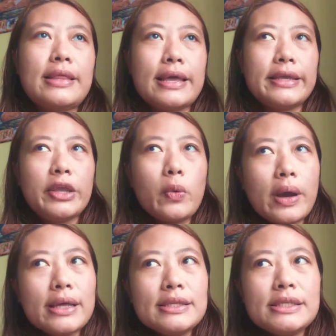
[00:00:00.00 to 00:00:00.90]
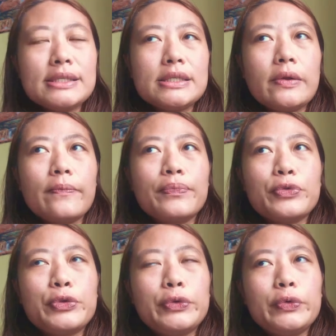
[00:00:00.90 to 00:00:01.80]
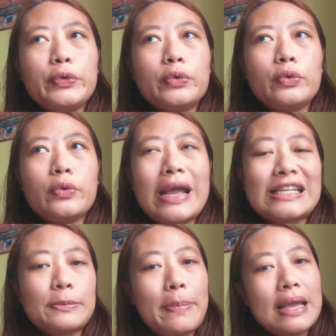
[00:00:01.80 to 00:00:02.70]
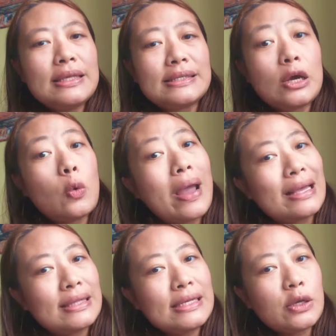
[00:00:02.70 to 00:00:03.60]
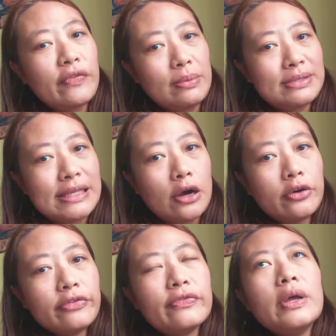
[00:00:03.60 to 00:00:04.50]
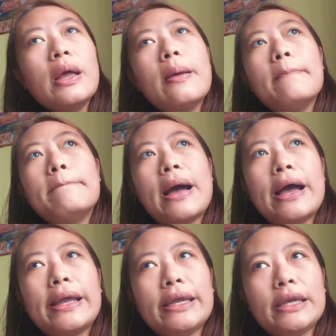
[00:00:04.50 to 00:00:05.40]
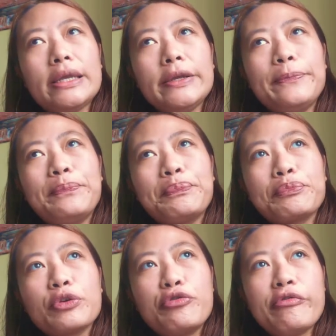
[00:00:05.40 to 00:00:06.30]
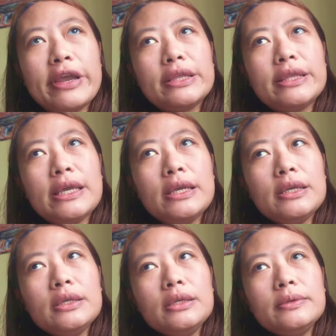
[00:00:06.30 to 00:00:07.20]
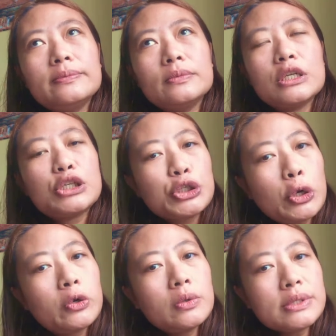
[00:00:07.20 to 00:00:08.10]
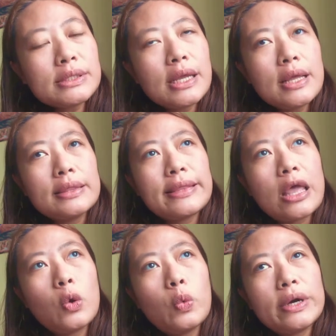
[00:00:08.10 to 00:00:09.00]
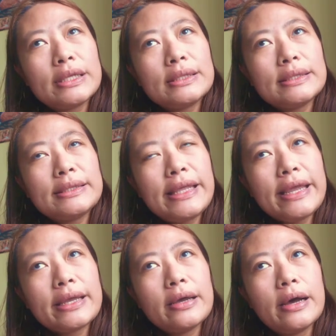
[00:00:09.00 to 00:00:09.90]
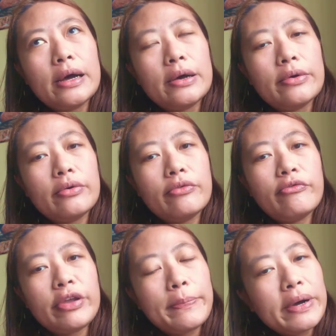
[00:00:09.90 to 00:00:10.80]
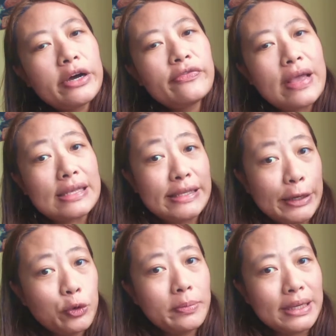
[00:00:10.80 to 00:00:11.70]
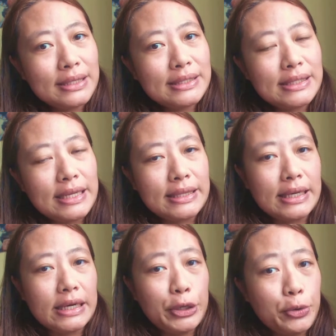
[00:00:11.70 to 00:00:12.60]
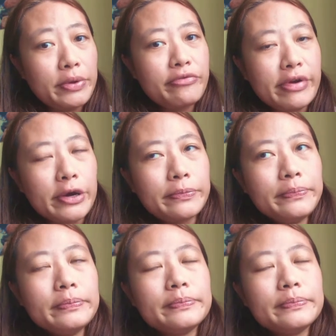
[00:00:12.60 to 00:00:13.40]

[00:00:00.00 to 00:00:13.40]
that He wants to expand His awareness of Himself by creating souls that would take a rebirth as humans in the human realm.